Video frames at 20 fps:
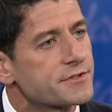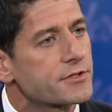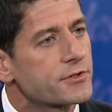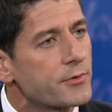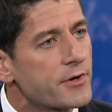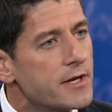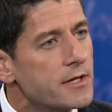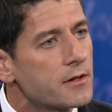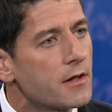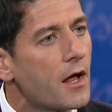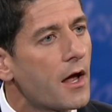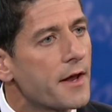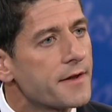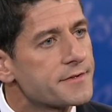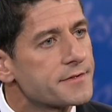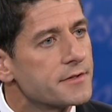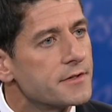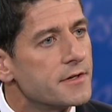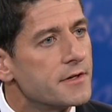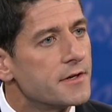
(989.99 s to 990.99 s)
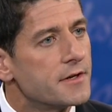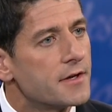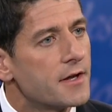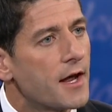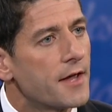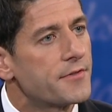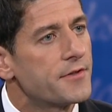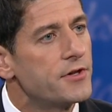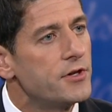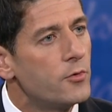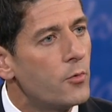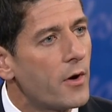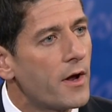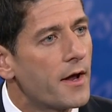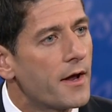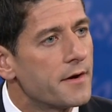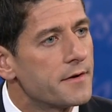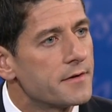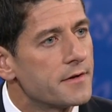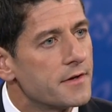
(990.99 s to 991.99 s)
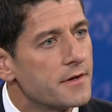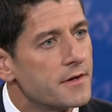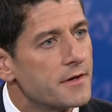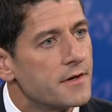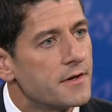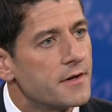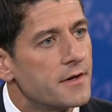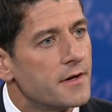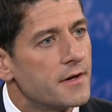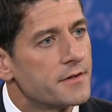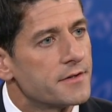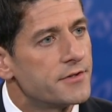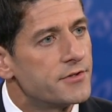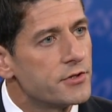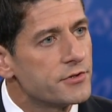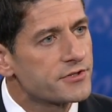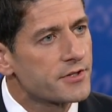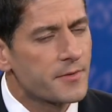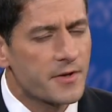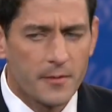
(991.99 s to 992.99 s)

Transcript: green light at the UN to do something